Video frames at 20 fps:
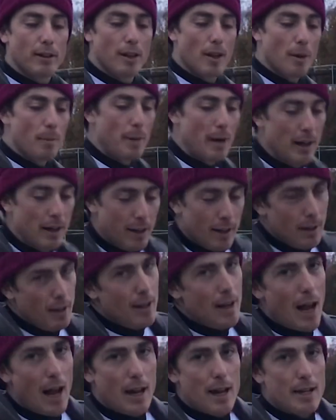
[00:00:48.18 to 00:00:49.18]
a little bit
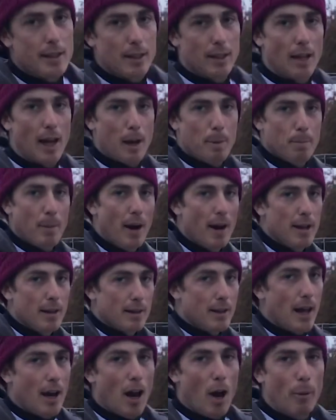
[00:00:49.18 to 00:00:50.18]
and hit the like
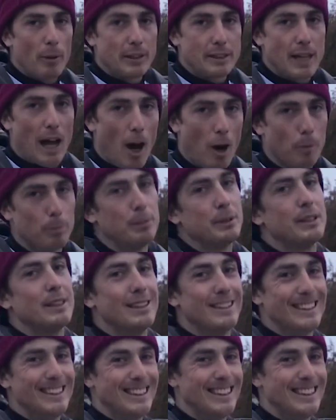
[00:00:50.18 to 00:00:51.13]
button. That always helps.